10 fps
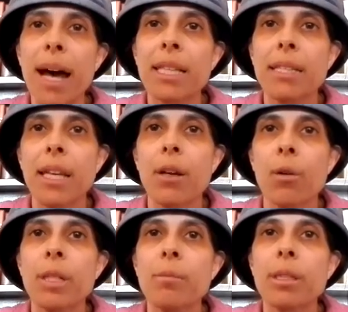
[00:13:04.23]
ba'lidei
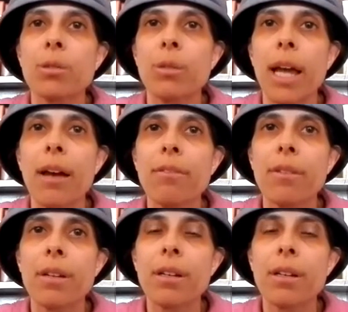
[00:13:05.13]
oni bizkunav.